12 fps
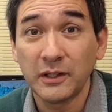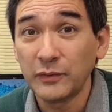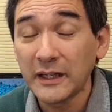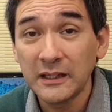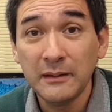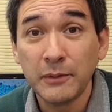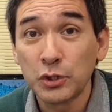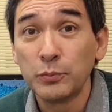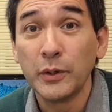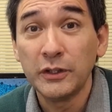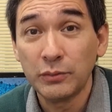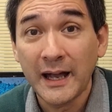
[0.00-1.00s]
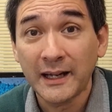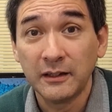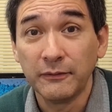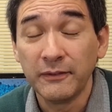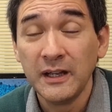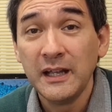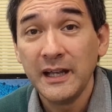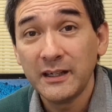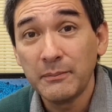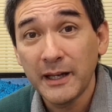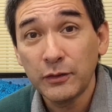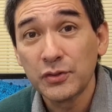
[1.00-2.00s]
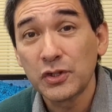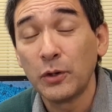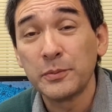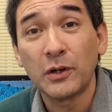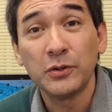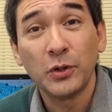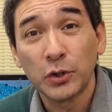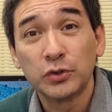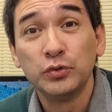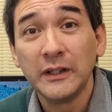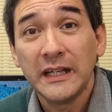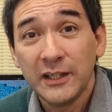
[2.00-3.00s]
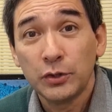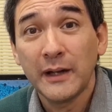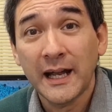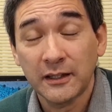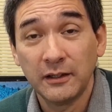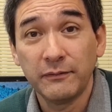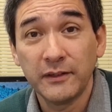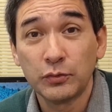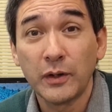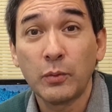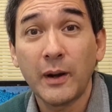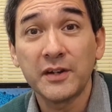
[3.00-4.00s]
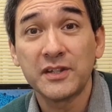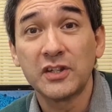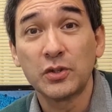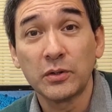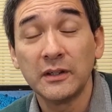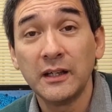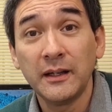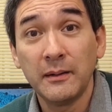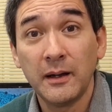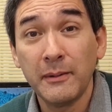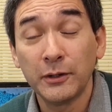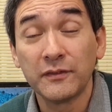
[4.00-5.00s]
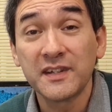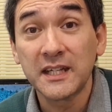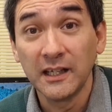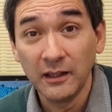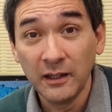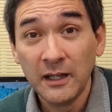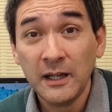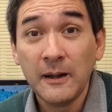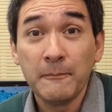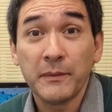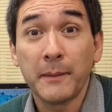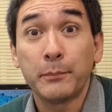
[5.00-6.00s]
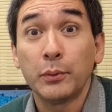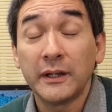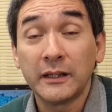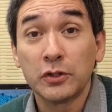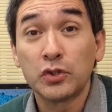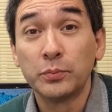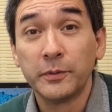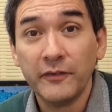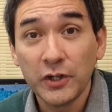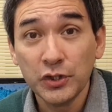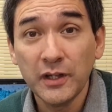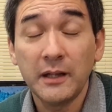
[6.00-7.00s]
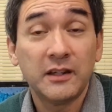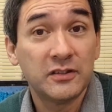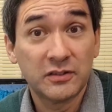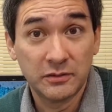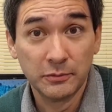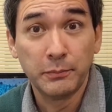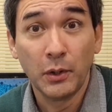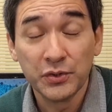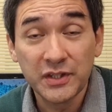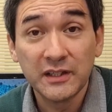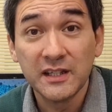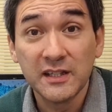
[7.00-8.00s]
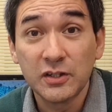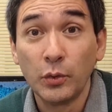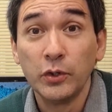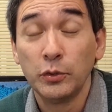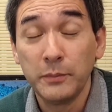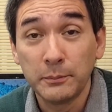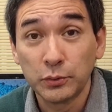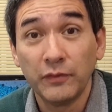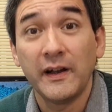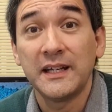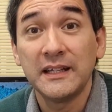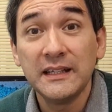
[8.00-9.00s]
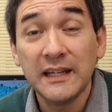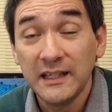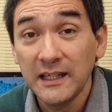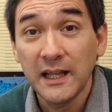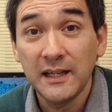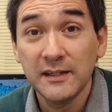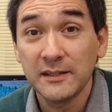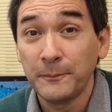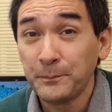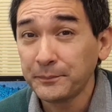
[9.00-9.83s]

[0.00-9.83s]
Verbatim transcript: directly much more interactive. And microscopes are not really interactive. It requires a certain amount of skill, uh, parental supervision. I suppose that this is going to be provided in any case,